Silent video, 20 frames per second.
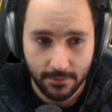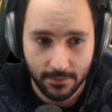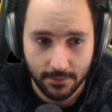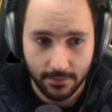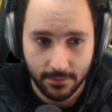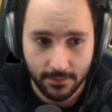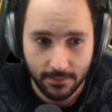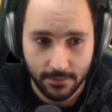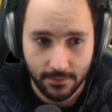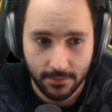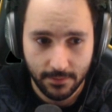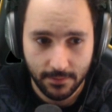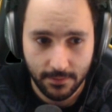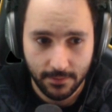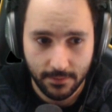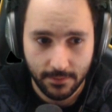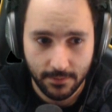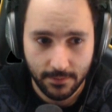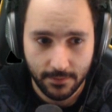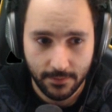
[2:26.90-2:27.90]
Proton
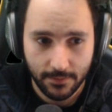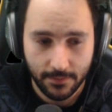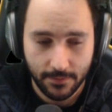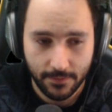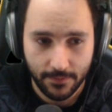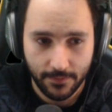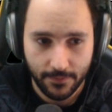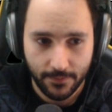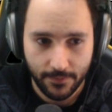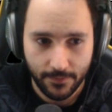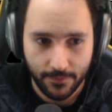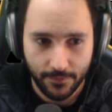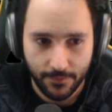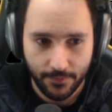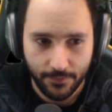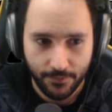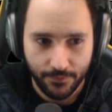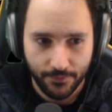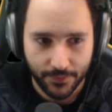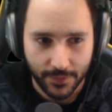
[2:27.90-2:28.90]
Cannon.
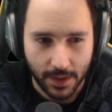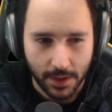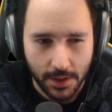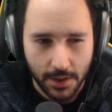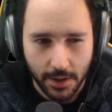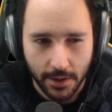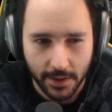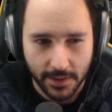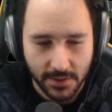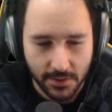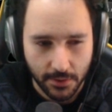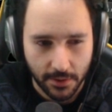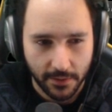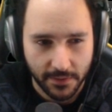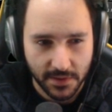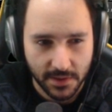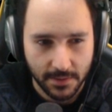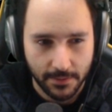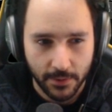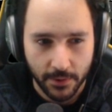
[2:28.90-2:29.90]
You hear it sort
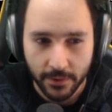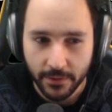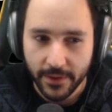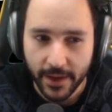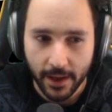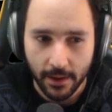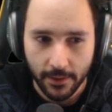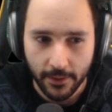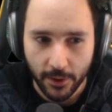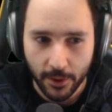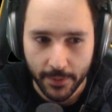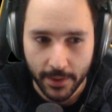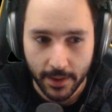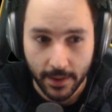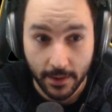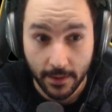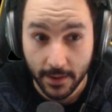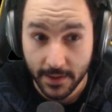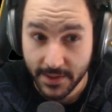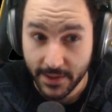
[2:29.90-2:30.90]
of smoothed out a little
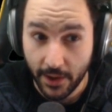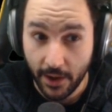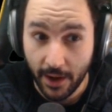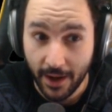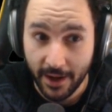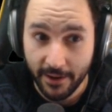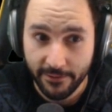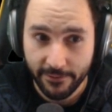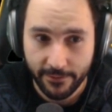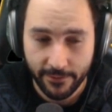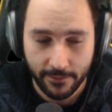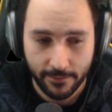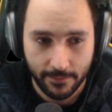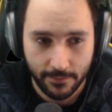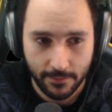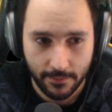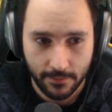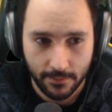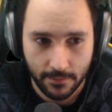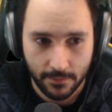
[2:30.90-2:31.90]
bit. Here it is off.
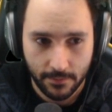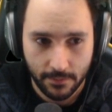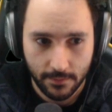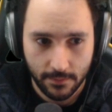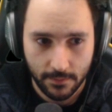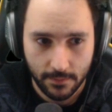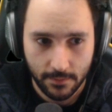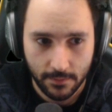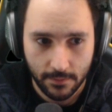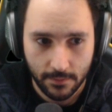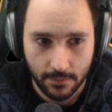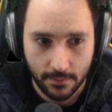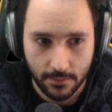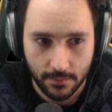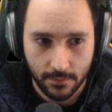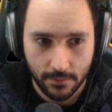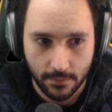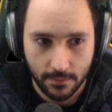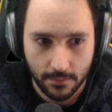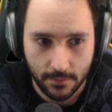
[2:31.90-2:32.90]

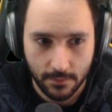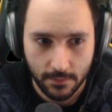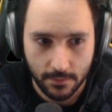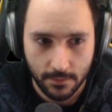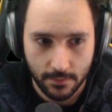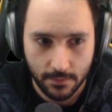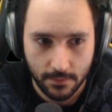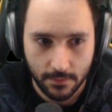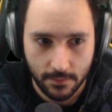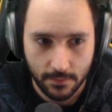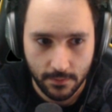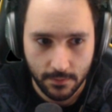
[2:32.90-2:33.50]
Proton Cannon.